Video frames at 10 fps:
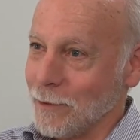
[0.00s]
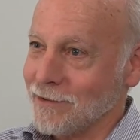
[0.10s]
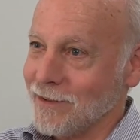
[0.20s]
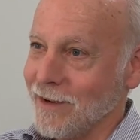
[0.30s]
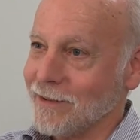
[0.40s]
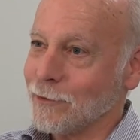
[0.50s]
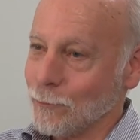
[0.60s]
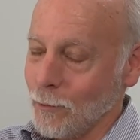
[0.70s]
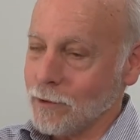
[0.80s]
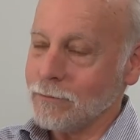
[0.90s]

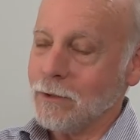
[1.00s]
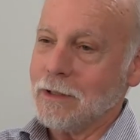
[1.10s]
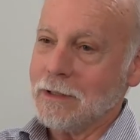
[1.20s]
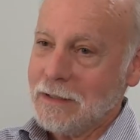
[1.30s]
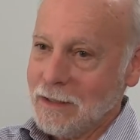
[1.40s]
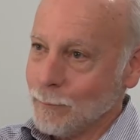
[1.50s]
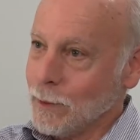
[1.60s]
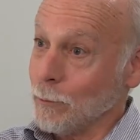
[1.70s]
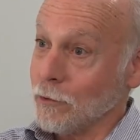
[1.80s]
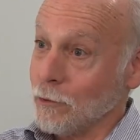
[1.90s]
It's wonderful that
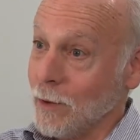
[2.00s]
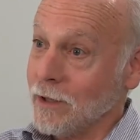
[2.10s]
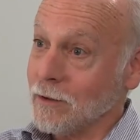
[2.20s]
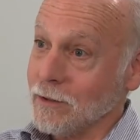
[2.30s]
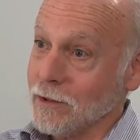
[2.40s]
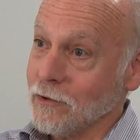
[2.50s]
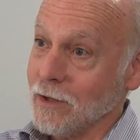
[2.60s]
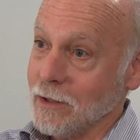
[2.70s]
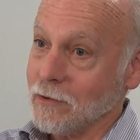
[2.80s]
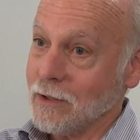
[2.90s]
people are trying all these
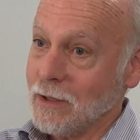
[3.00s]
things,